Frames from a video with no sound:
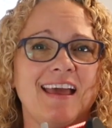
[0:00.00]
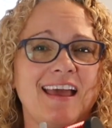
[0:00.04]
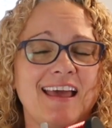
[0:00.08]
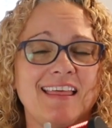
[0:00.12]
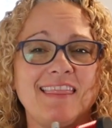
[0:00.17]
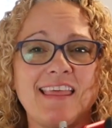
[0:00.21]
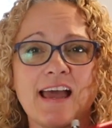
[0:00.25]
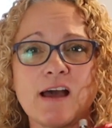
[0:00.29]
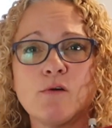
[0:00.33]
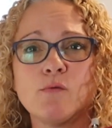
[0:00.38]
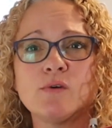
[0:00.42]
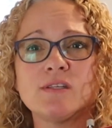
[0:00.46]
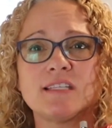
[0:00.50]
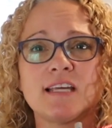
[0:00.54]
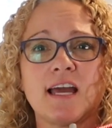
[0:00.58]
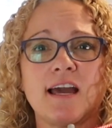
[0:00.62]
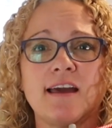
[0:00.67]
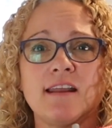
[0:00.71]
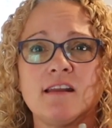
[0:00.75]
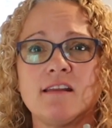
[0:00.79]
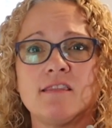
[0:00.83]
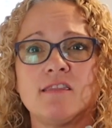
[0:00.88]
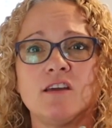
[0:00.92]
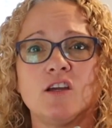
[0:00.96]
And that was
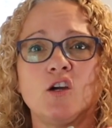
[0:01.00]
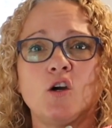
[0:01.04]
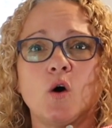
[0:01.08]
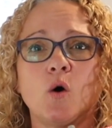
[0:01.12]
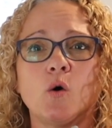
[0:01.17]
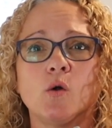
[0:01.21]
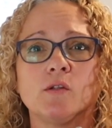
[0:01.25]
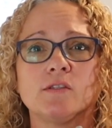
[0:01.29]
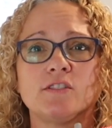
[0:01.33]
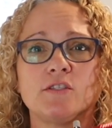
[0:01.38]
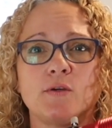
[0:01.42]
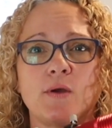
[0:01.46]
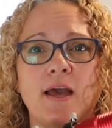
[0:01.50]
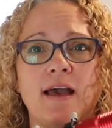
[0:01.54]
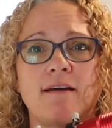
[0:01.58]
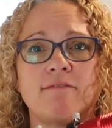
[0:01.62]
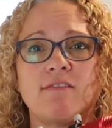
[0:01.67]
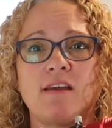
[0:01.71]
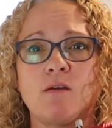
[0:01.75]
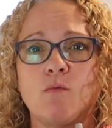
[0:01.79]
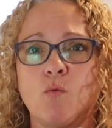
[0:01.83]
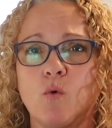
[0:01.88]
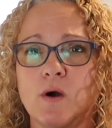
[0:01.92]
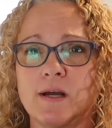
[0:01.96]
kind of the goal to
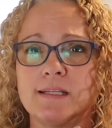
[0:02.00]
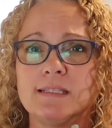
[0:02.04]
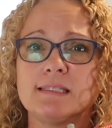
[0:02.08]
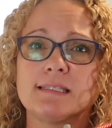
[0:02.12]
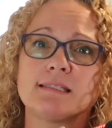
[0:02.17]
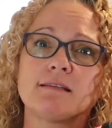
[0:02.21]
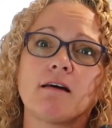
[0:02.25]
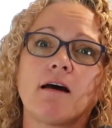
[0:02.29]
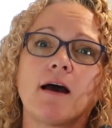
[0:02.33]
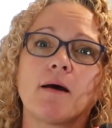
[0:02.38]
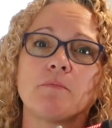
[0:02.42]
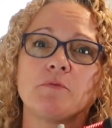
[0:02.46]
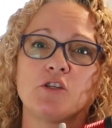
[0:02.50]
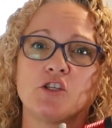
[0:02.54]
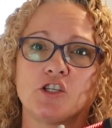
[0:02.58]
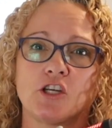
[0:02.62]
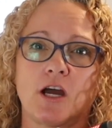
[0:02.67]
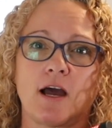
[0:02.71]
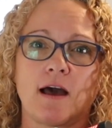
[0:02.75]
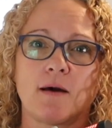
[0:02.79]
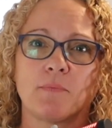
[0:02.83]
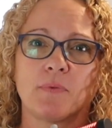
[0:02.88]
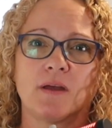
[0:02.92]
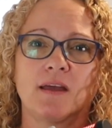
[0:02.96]
have a one-stop
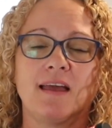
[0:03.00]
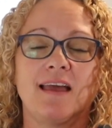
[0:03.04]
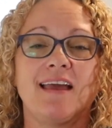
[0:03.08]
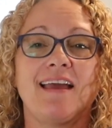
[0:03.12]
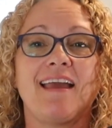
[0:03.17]
shop